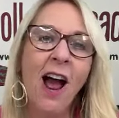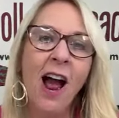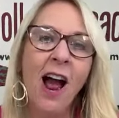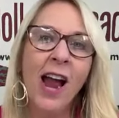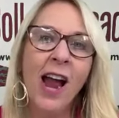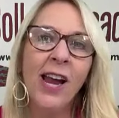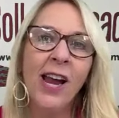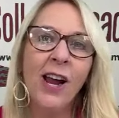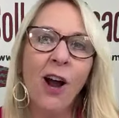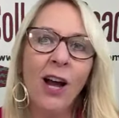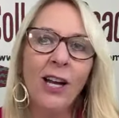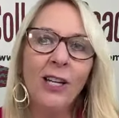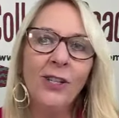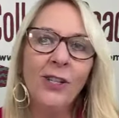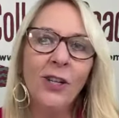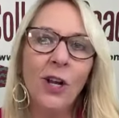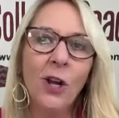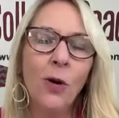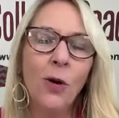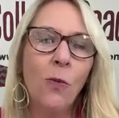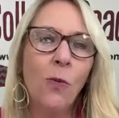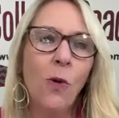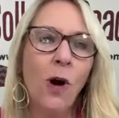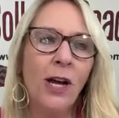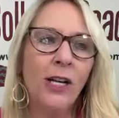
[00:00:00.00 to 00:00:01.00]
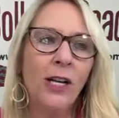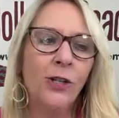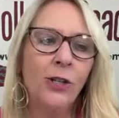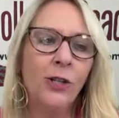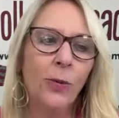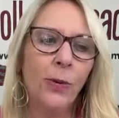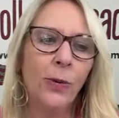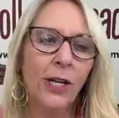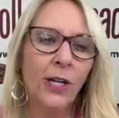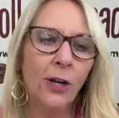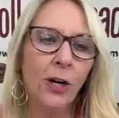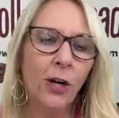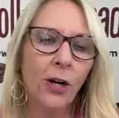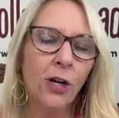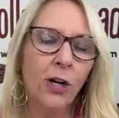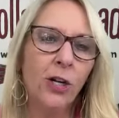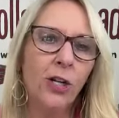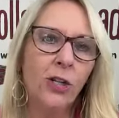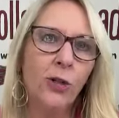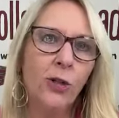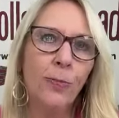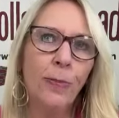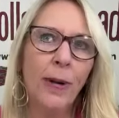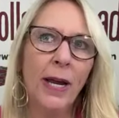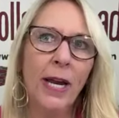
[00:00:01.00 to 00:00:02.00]
I also want to
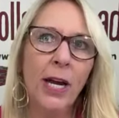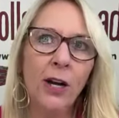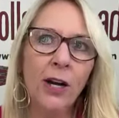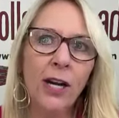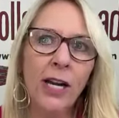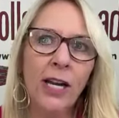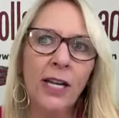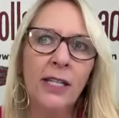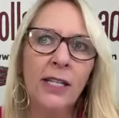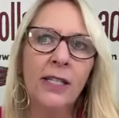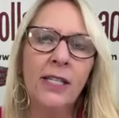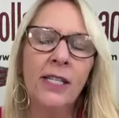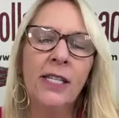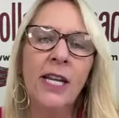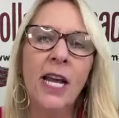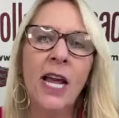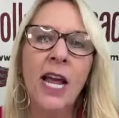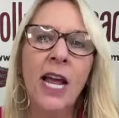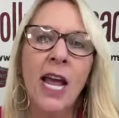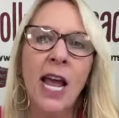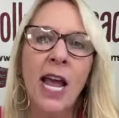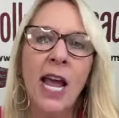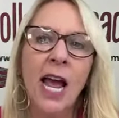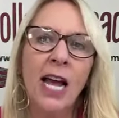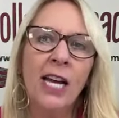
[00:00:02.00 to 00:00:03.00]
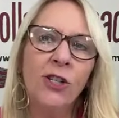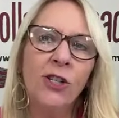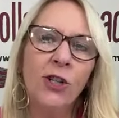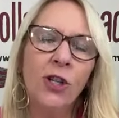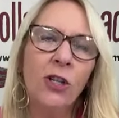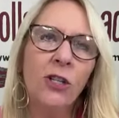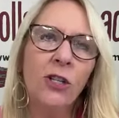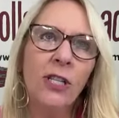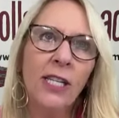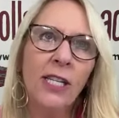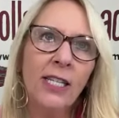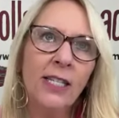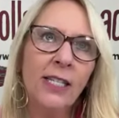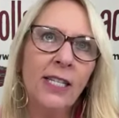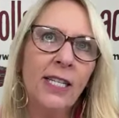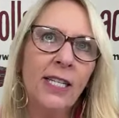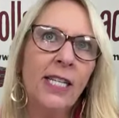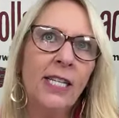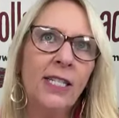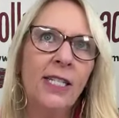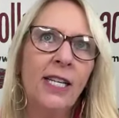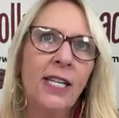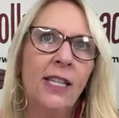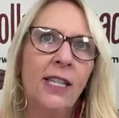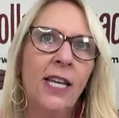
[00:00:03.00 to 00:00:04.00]
encourage parents as you're
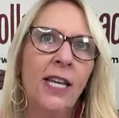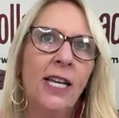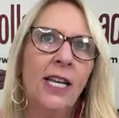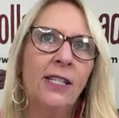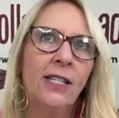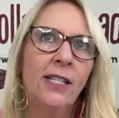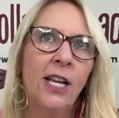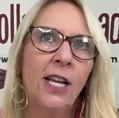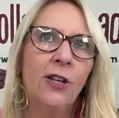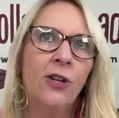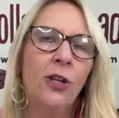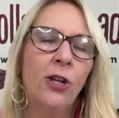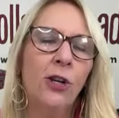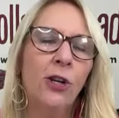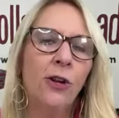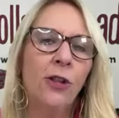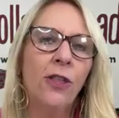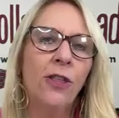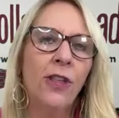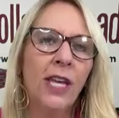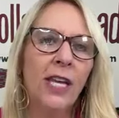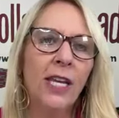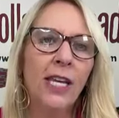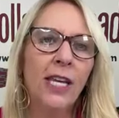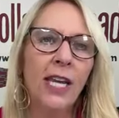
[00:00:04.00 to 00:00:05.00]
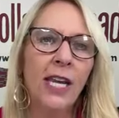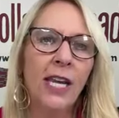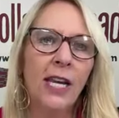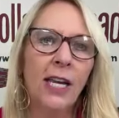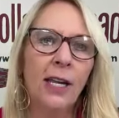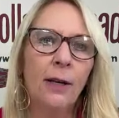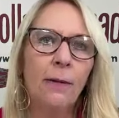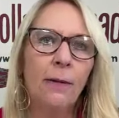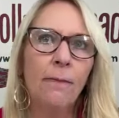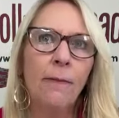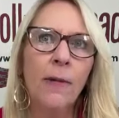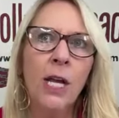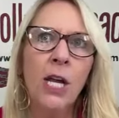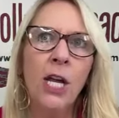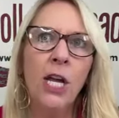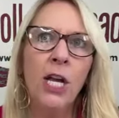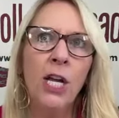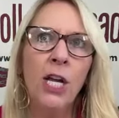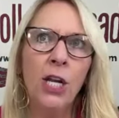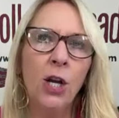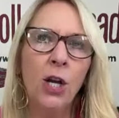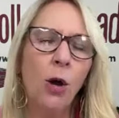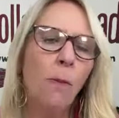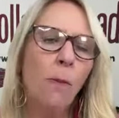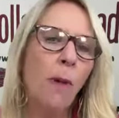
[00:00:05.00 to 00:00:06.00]
listening to this and you're thinking,
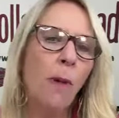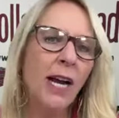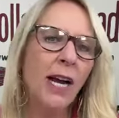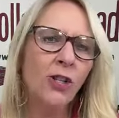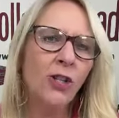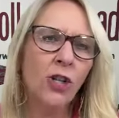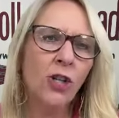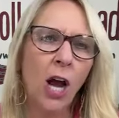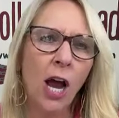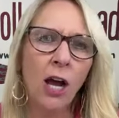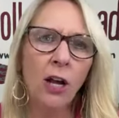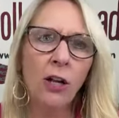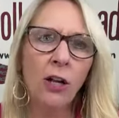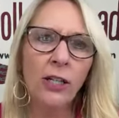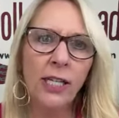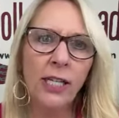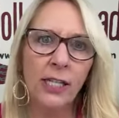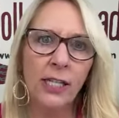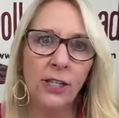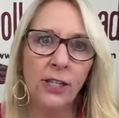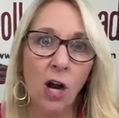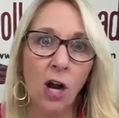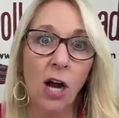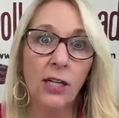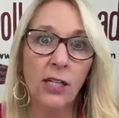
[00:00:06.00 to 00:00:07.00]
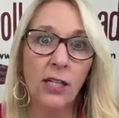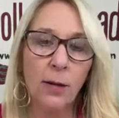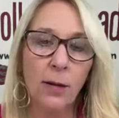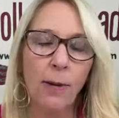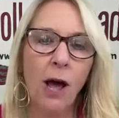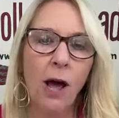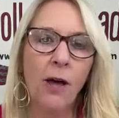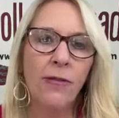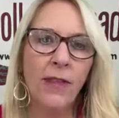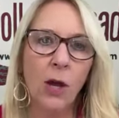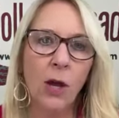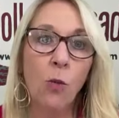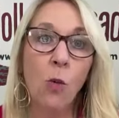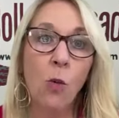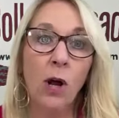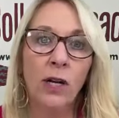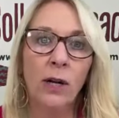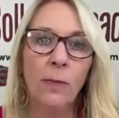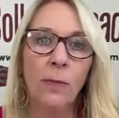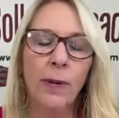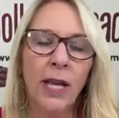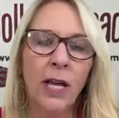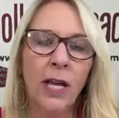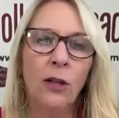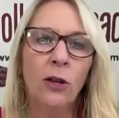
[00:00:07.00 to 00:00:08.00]
my child has talked about they want
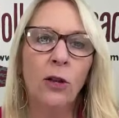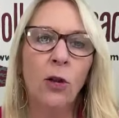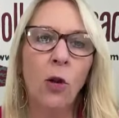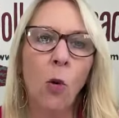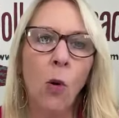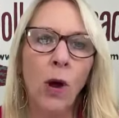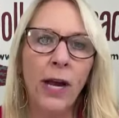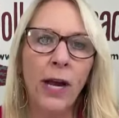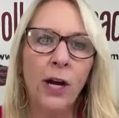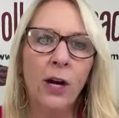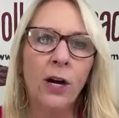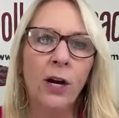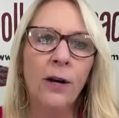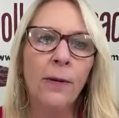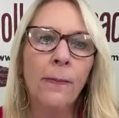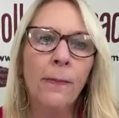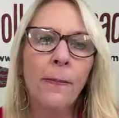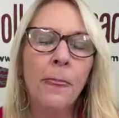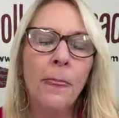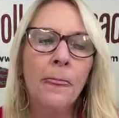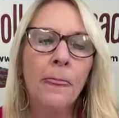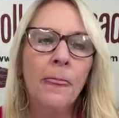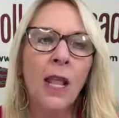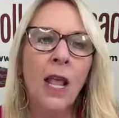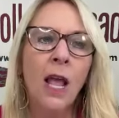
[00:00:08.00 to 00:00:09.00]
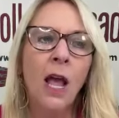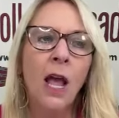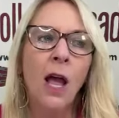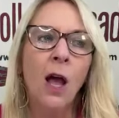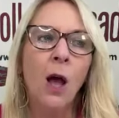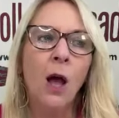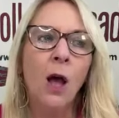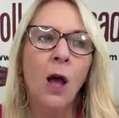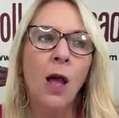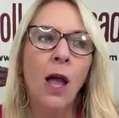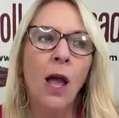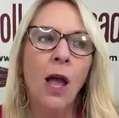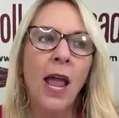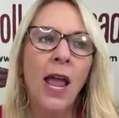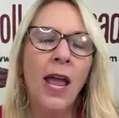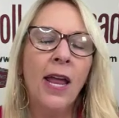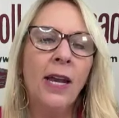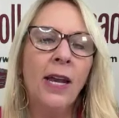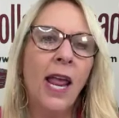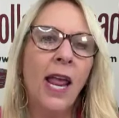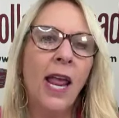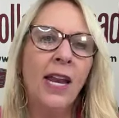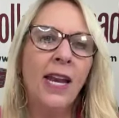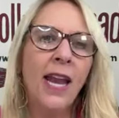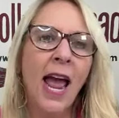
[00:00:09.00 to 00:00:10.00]
to be a lawyer,
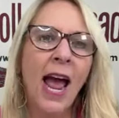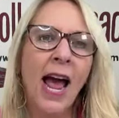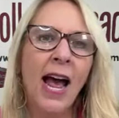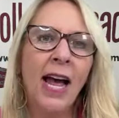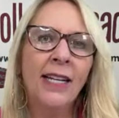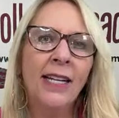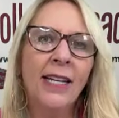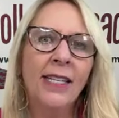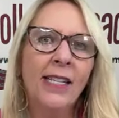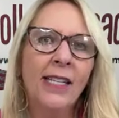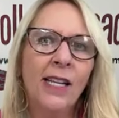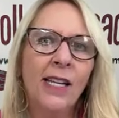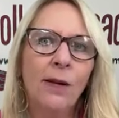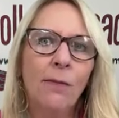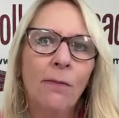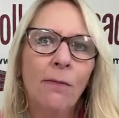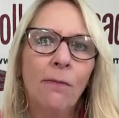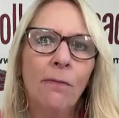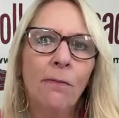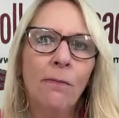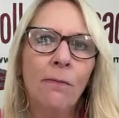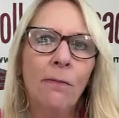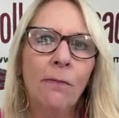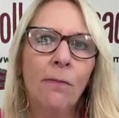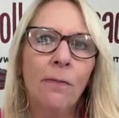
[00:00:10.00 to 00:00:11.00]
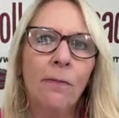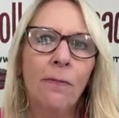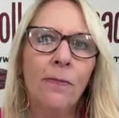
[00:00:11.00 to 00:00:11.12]
and ask them